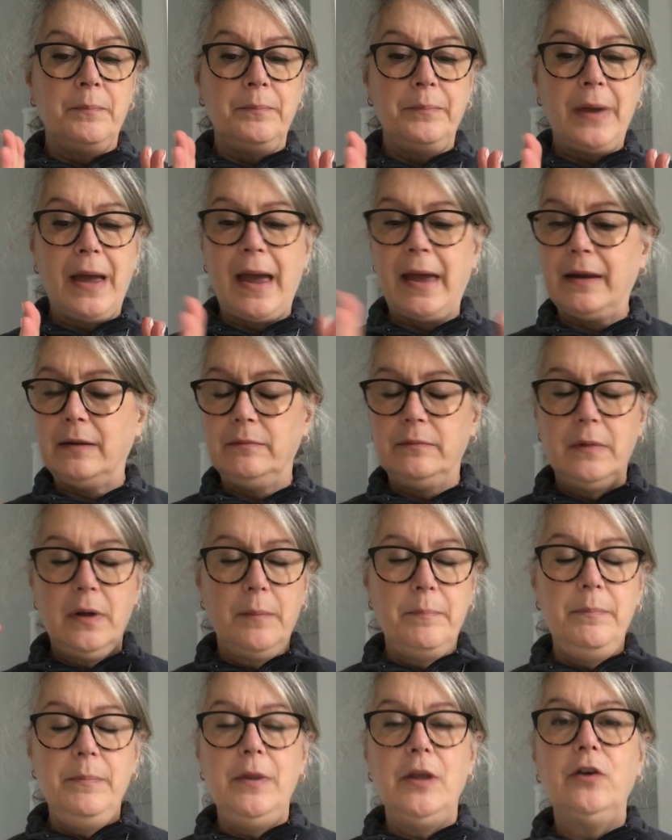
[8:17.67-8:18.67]
had a
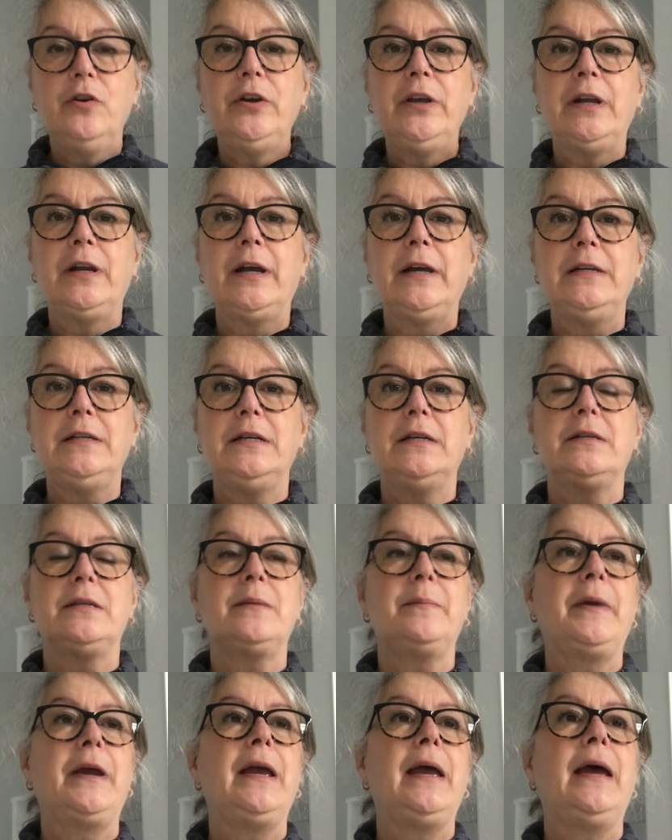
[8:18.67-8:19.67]
million ideas in
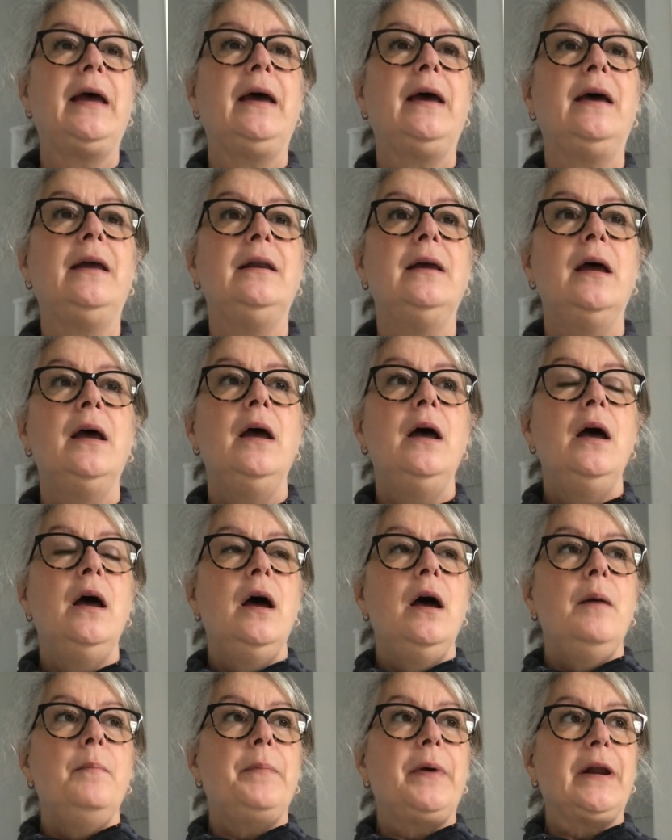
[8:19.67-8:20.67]
my head,
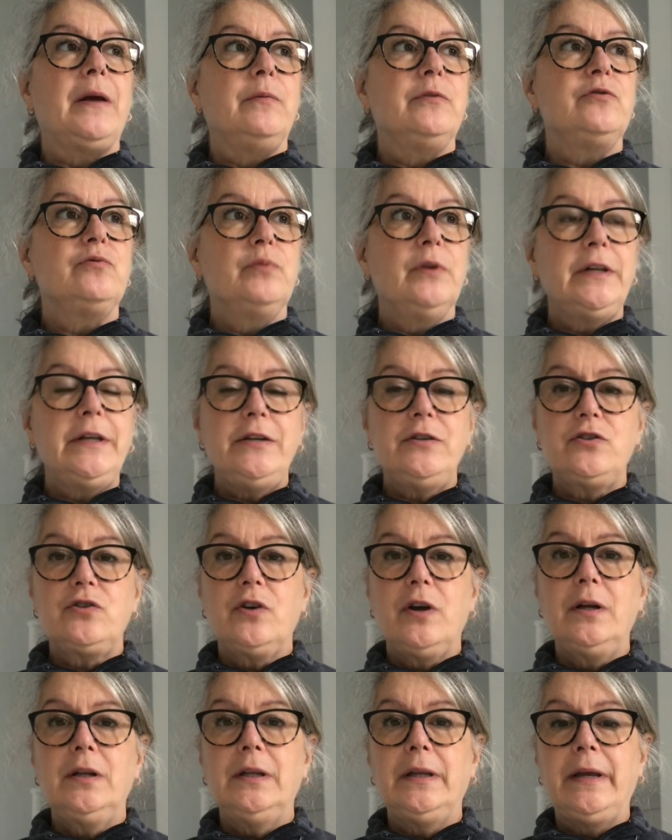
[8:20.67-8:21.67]
but I was really
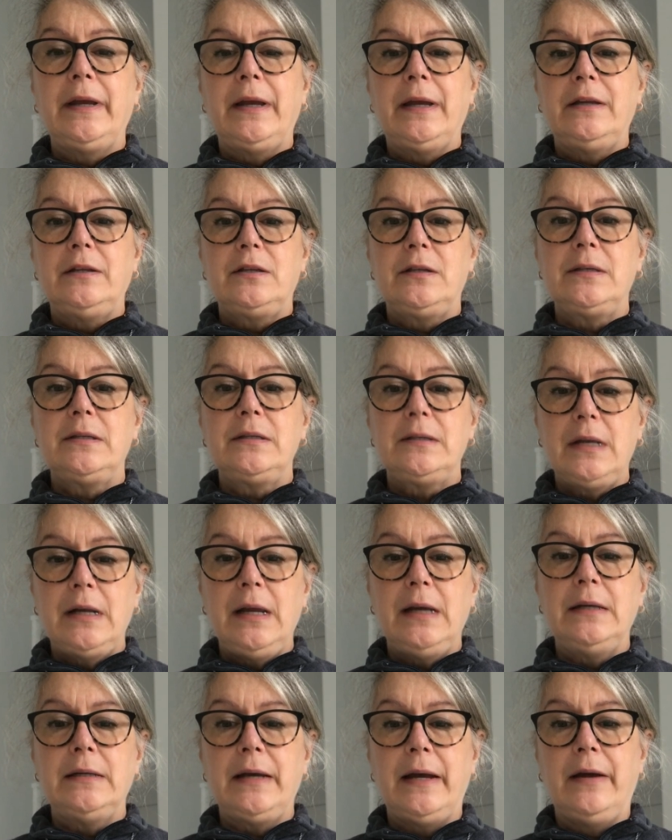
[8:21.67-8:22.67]
struggling at
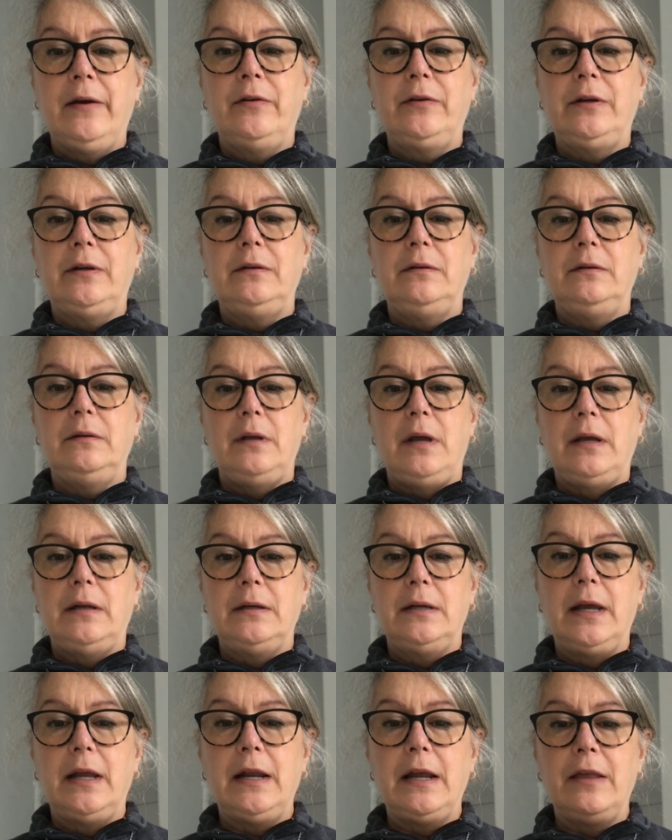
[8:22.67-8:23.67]
sitting down and
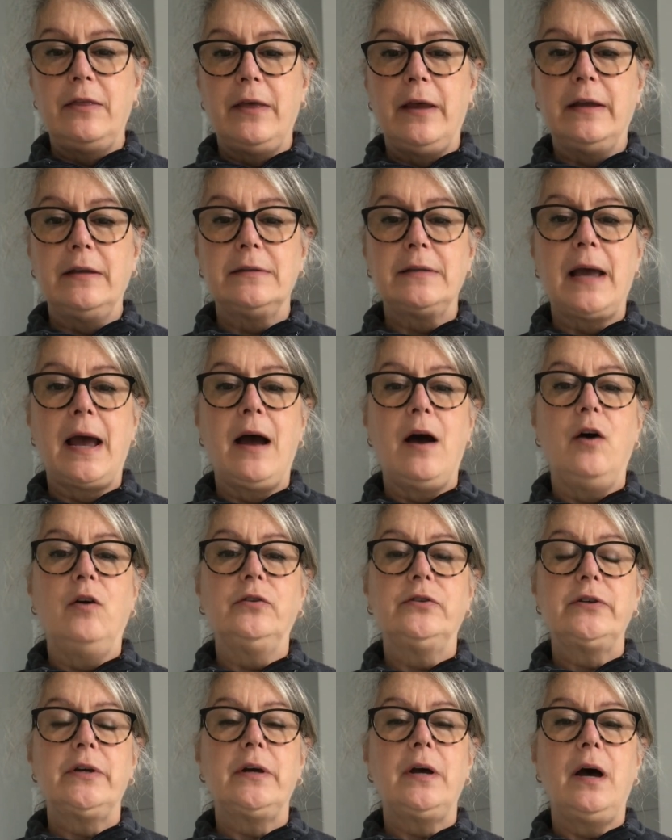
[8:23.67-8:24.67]
getting things out.
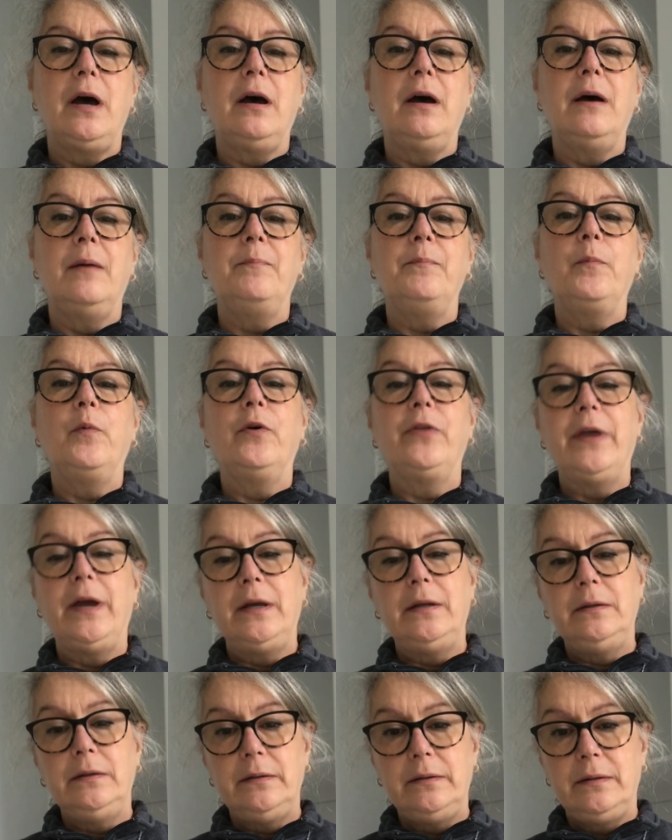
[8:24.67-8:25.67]
Well,
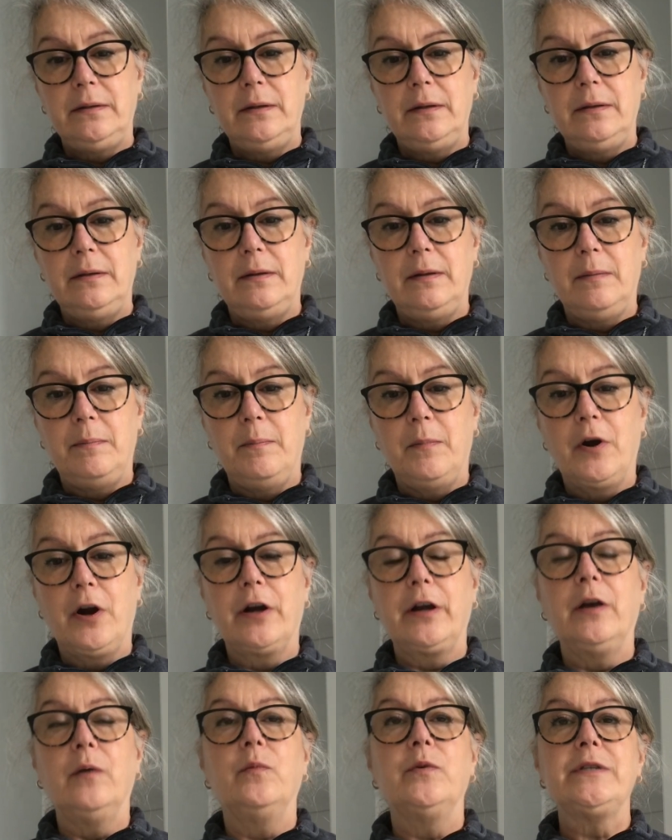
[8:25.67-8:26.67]
then the
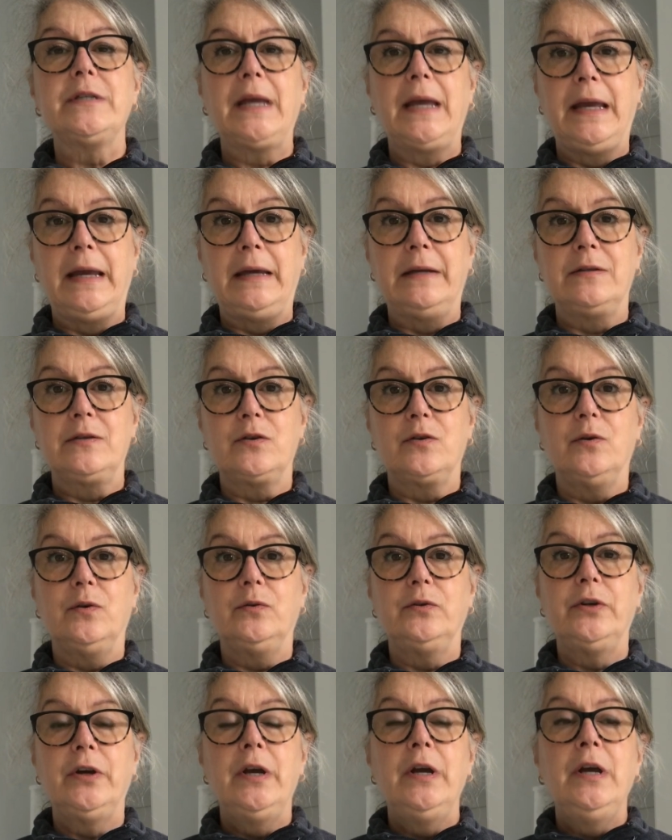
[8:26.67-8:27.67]
market was canceled.